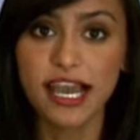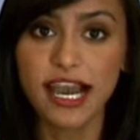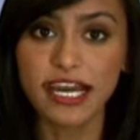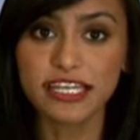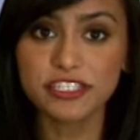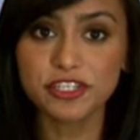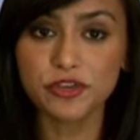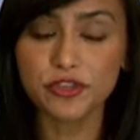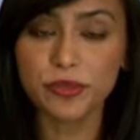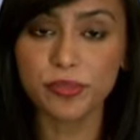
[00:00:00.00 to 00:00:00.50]

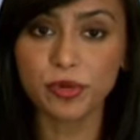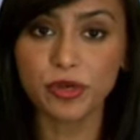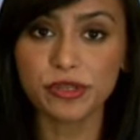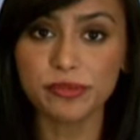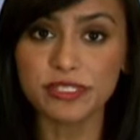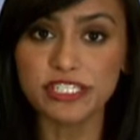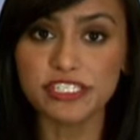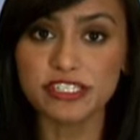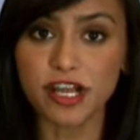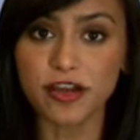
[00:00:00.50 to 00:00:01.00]
Until the
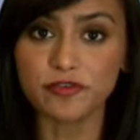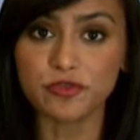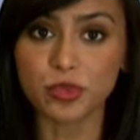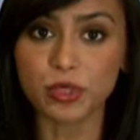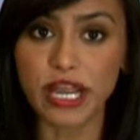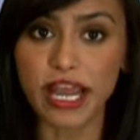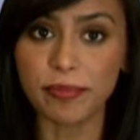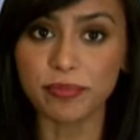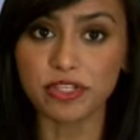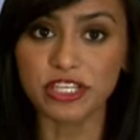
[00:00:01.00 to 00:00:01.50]
PrintMe
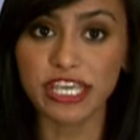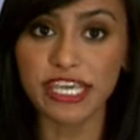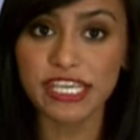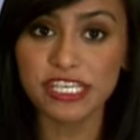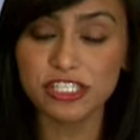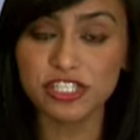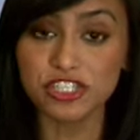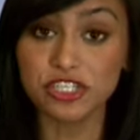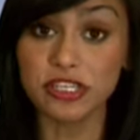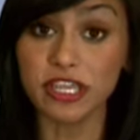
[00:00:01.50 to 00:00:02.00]
software
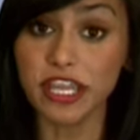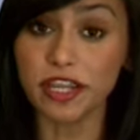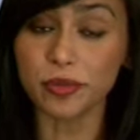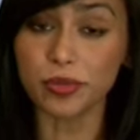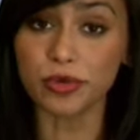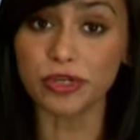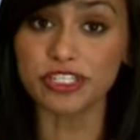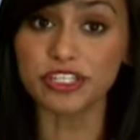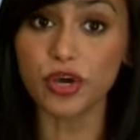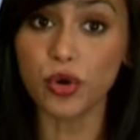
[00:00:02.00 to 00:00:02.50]
application,
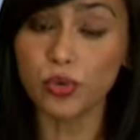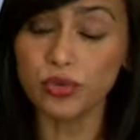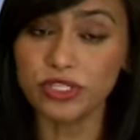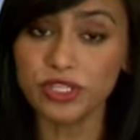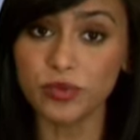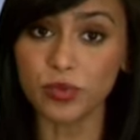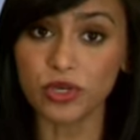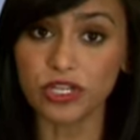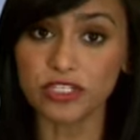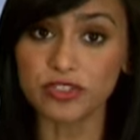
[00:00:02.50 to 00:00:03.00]
AirPrint
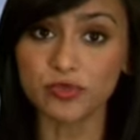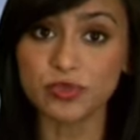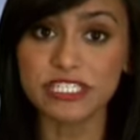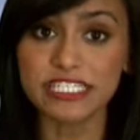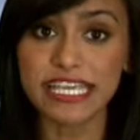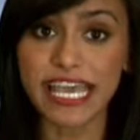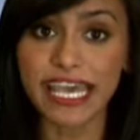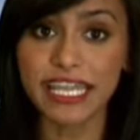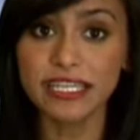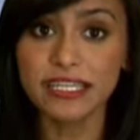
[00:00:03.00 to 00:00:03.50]
only worked with
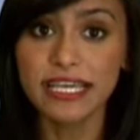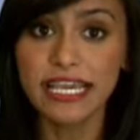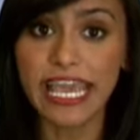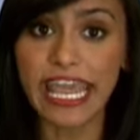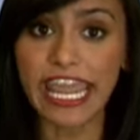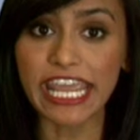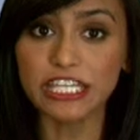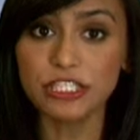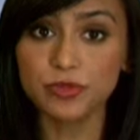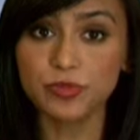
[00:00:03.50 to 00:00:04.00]
10
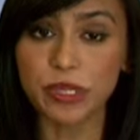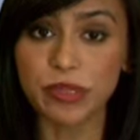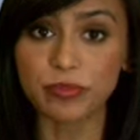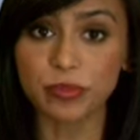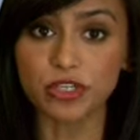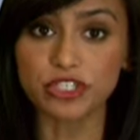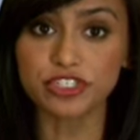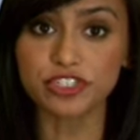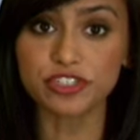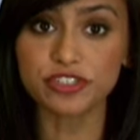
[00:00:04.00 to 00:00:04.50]
HP
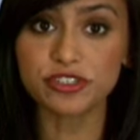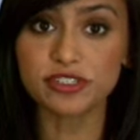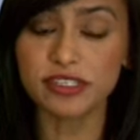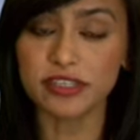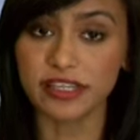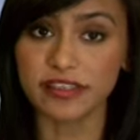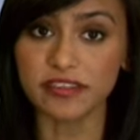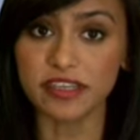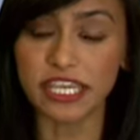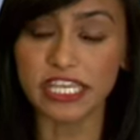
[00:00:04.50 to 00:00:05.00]
printers
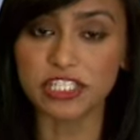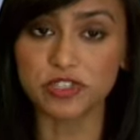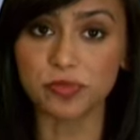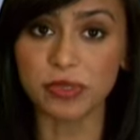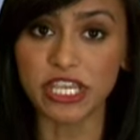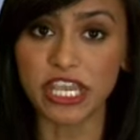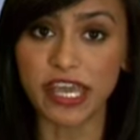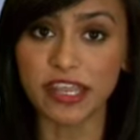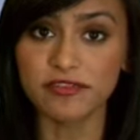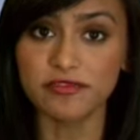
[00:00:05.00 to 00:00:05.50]
like the
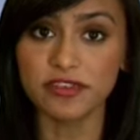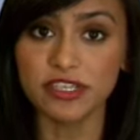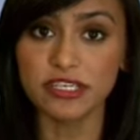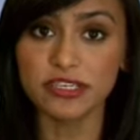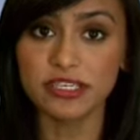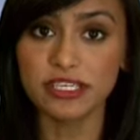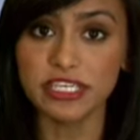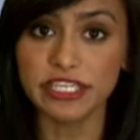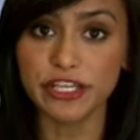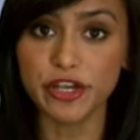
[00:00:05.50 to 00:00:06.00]
HP
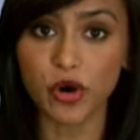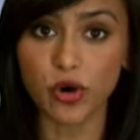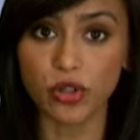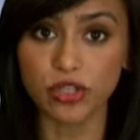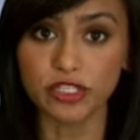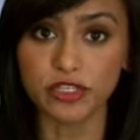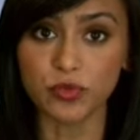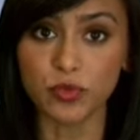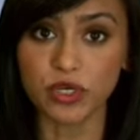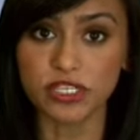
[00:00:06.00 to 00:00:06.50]
Envy E
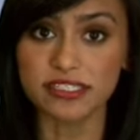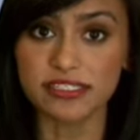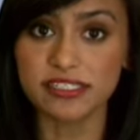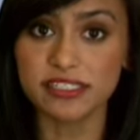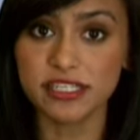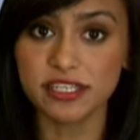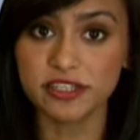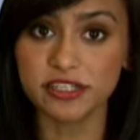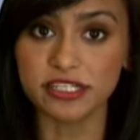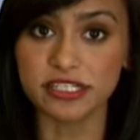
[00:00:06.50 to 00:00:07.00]
All-in-One
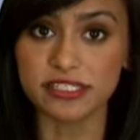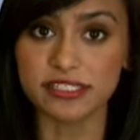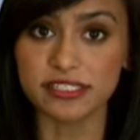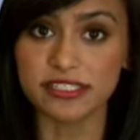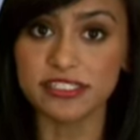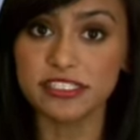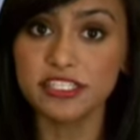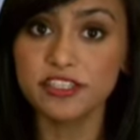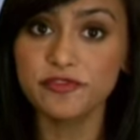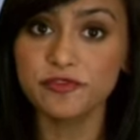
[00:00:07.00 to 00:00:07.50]
Series
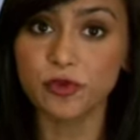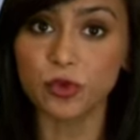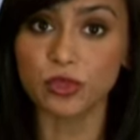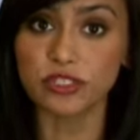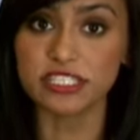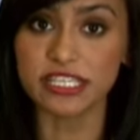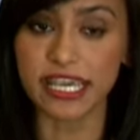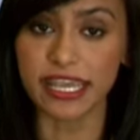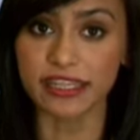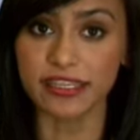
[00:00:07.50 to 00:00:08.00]

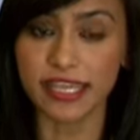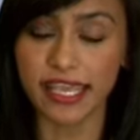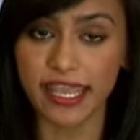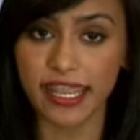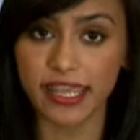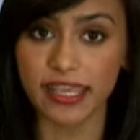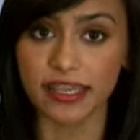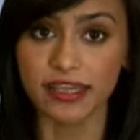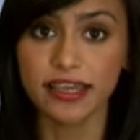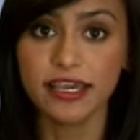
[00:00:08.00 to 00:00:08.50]

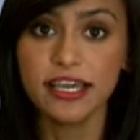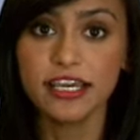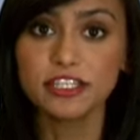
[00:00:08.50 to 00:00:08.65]
D410A.